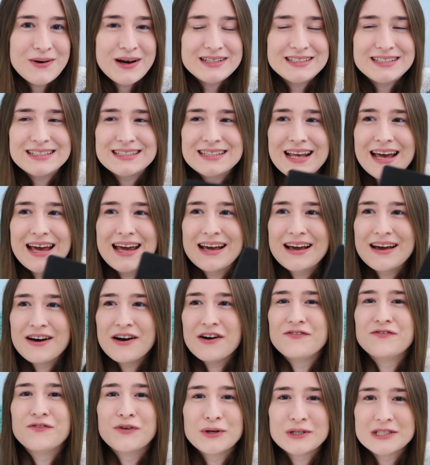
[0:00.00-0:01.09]
It's just like
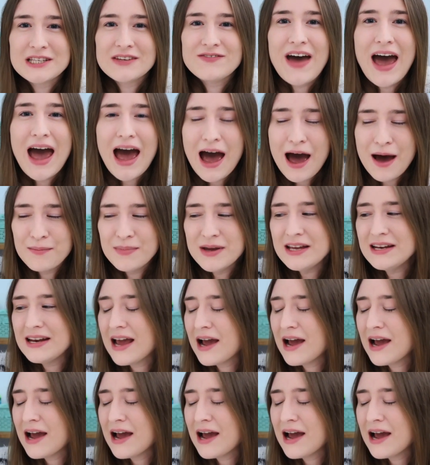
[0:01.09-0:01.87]
a force of habit